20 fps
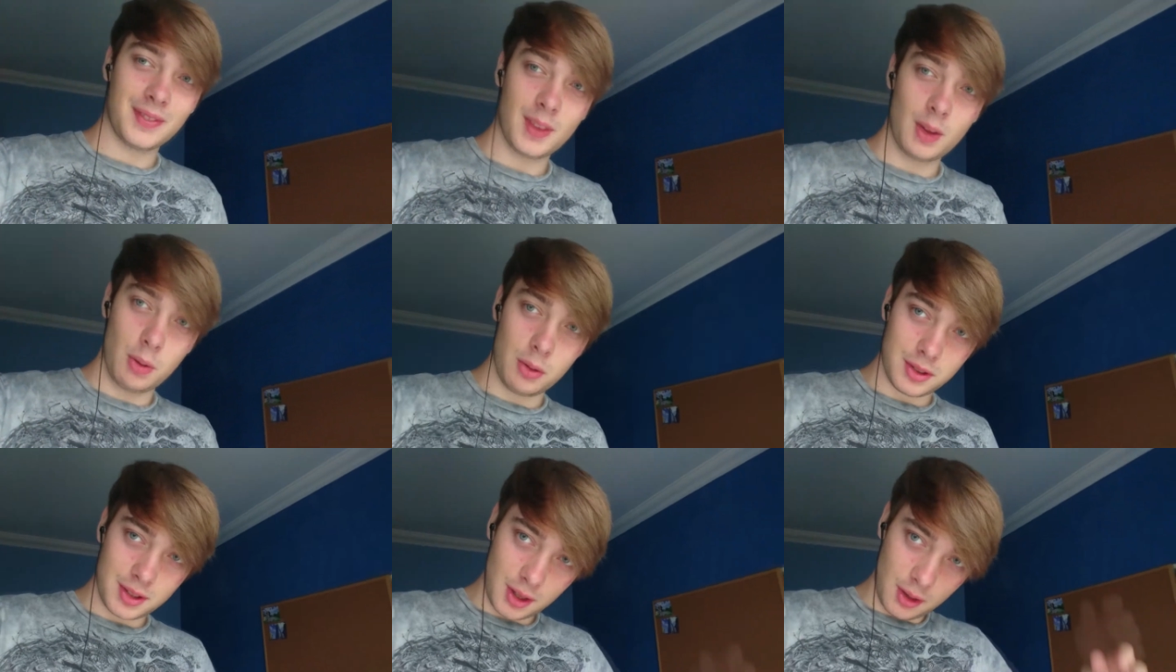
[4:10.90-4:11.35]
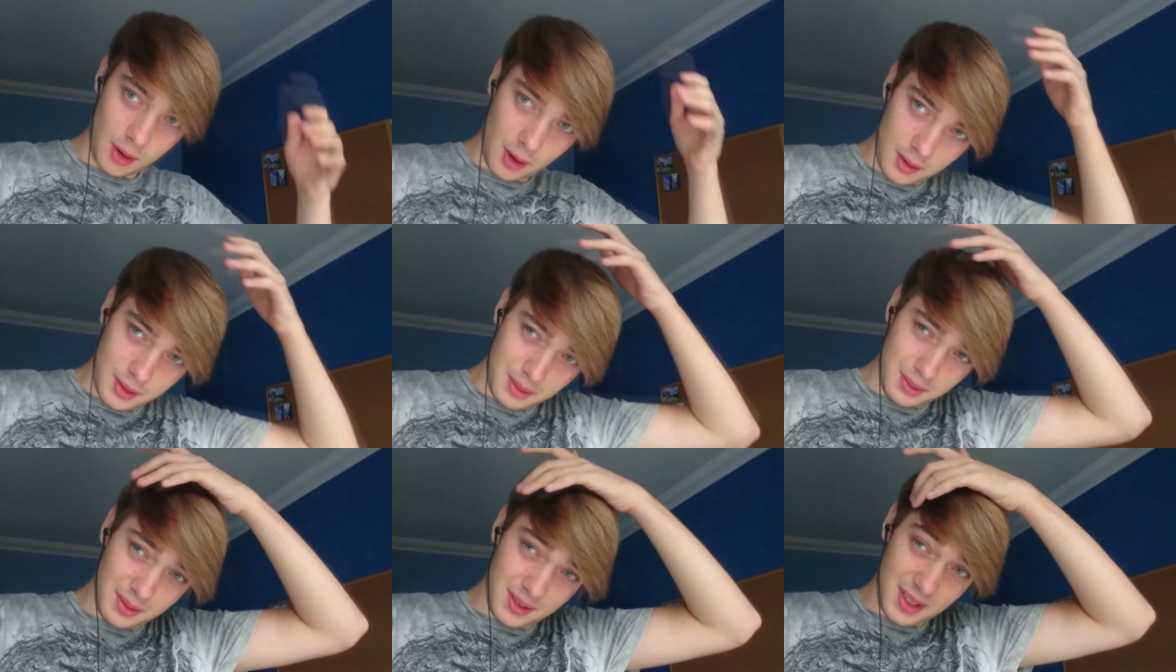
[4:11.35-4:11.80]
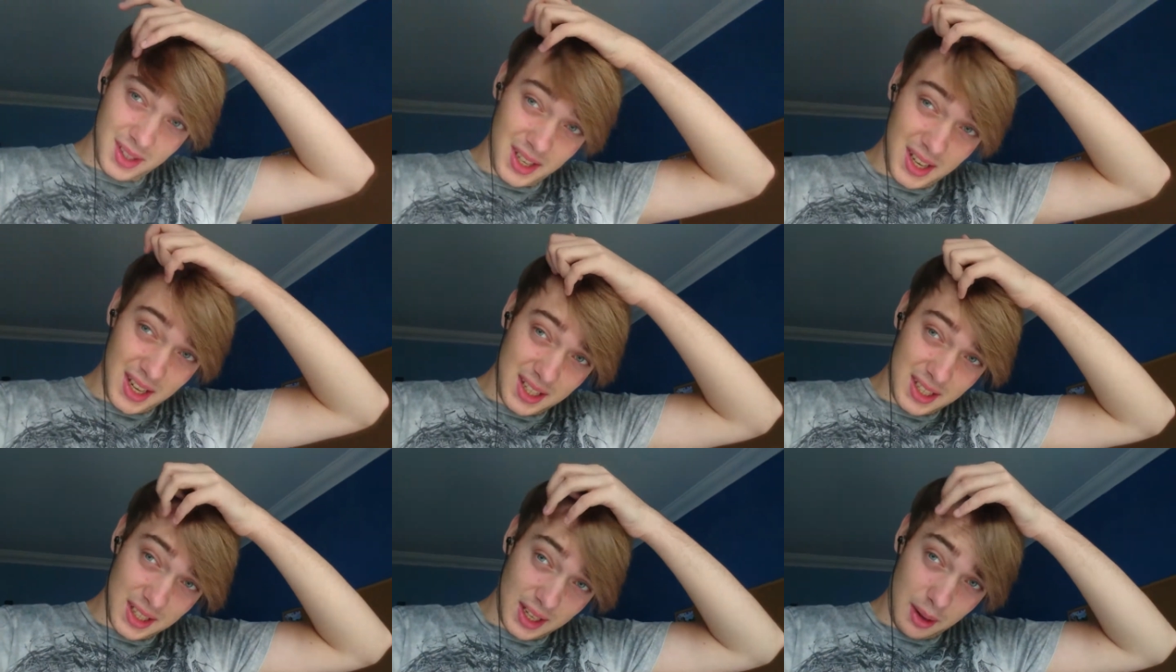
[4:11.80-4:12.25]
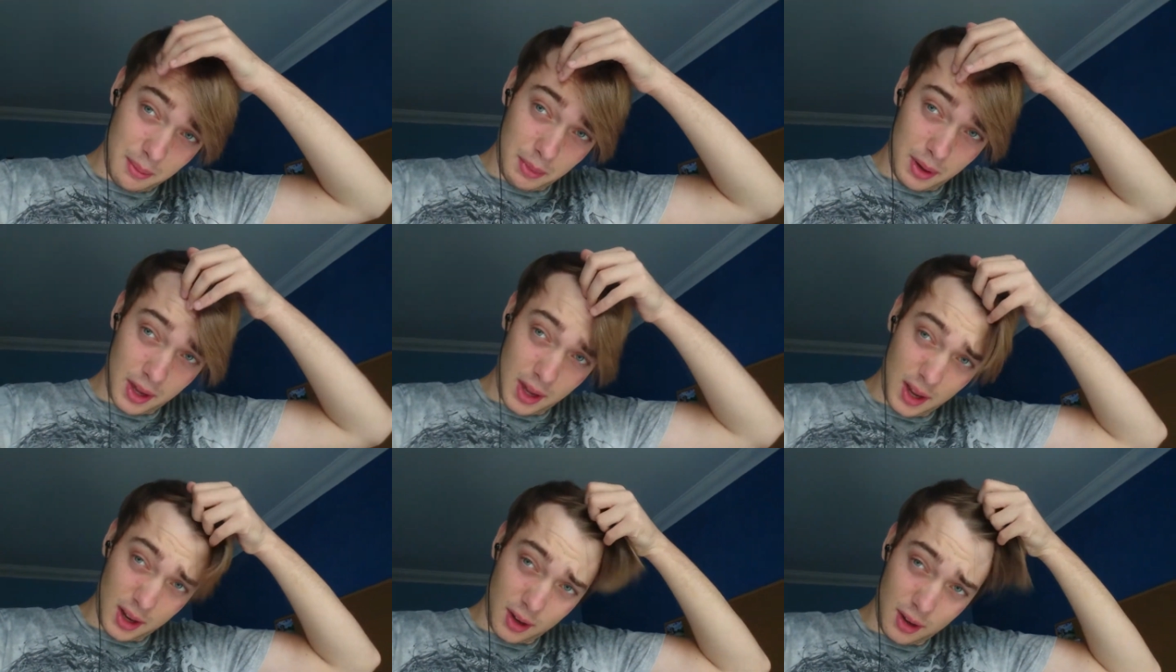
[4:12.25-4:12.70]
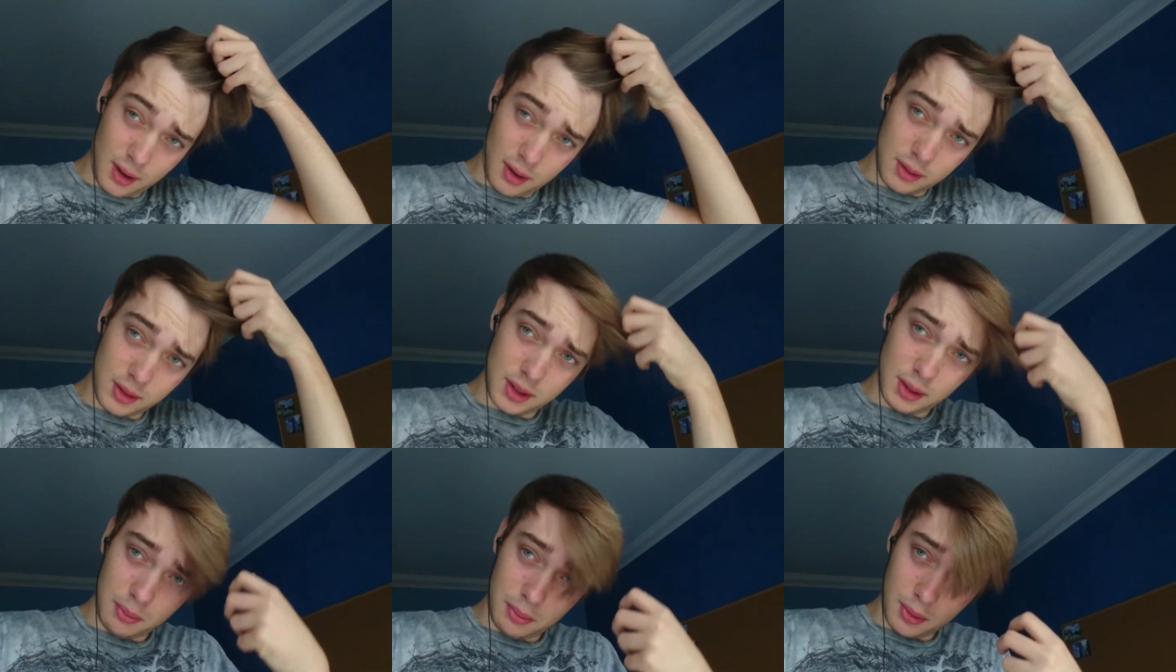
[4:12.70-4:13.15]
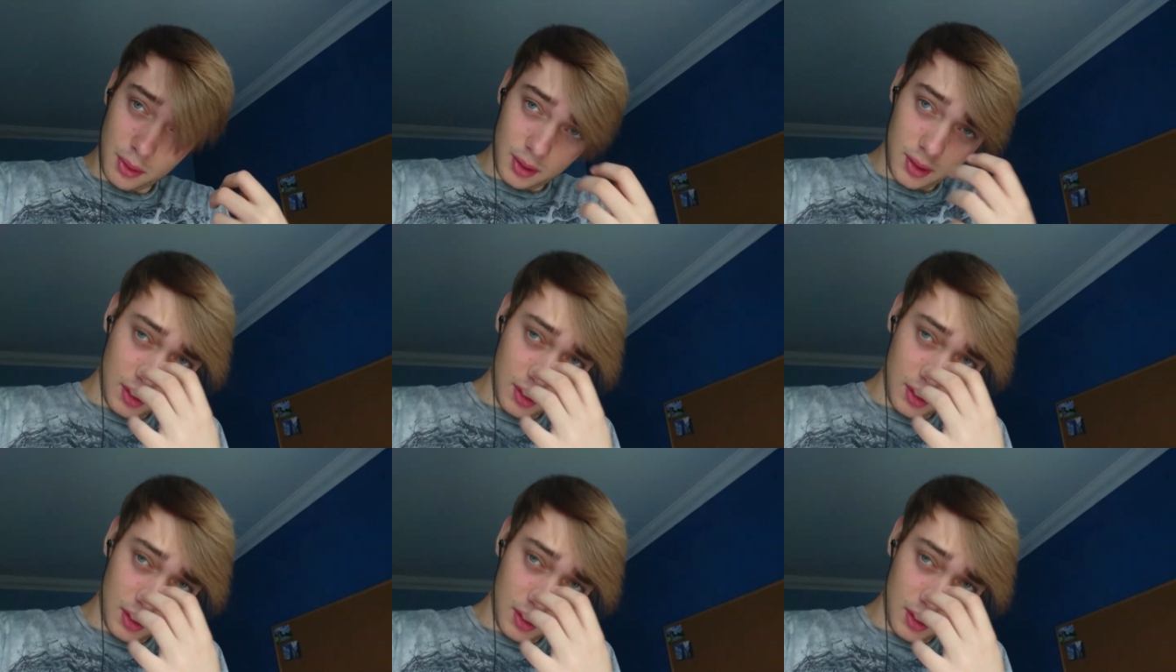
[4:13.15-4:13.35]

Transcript: also, I need to get my hair cut at some point